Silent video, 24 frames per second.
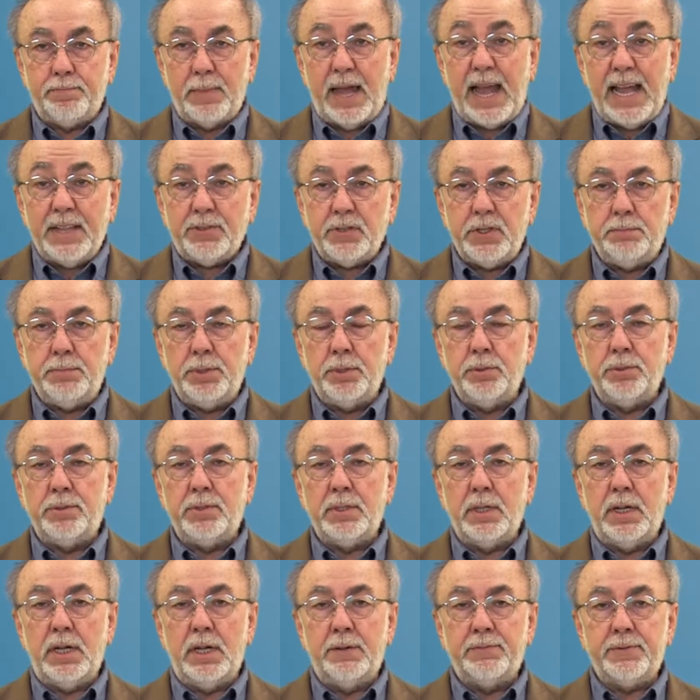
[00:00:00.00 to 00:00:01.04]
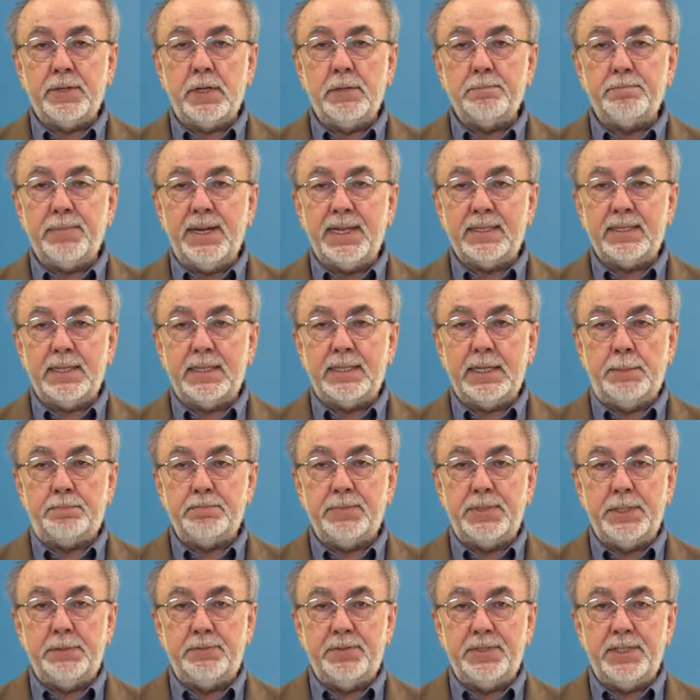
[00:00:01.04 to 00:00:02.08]
attribute of complex
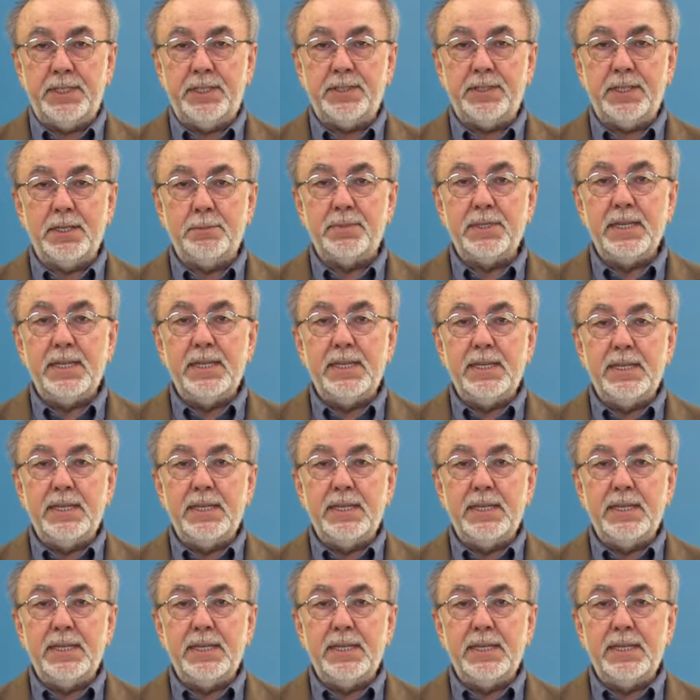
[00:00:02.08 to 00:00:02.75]
adaptive systems